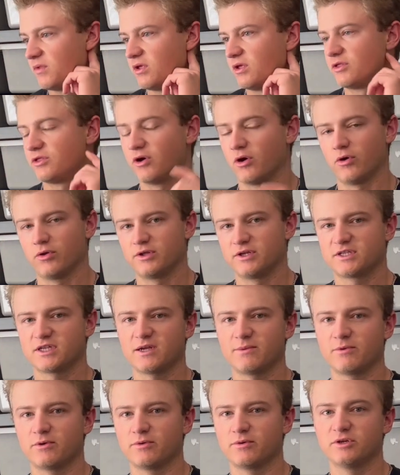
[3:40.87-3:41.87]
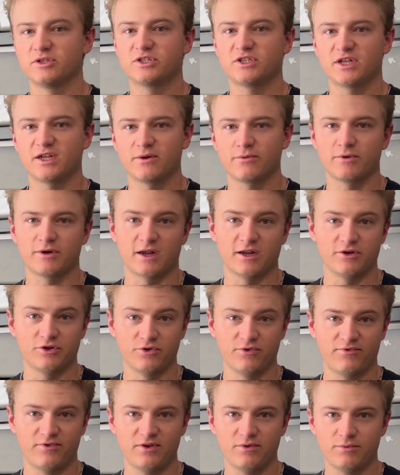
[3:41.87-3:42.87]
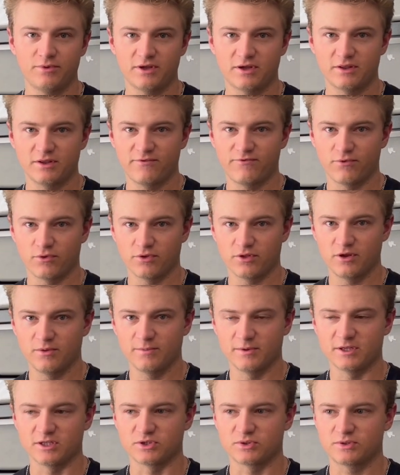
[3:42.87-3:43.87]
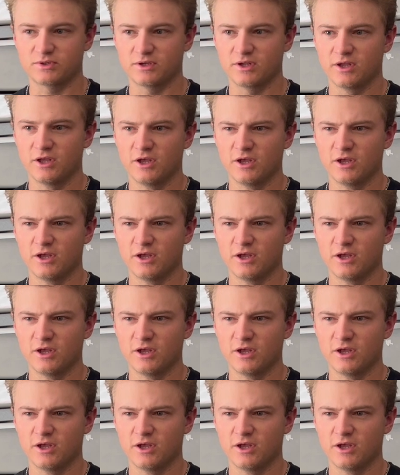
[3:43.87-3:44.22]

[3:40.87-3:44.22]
The only time I always say when I do feed weekly for them is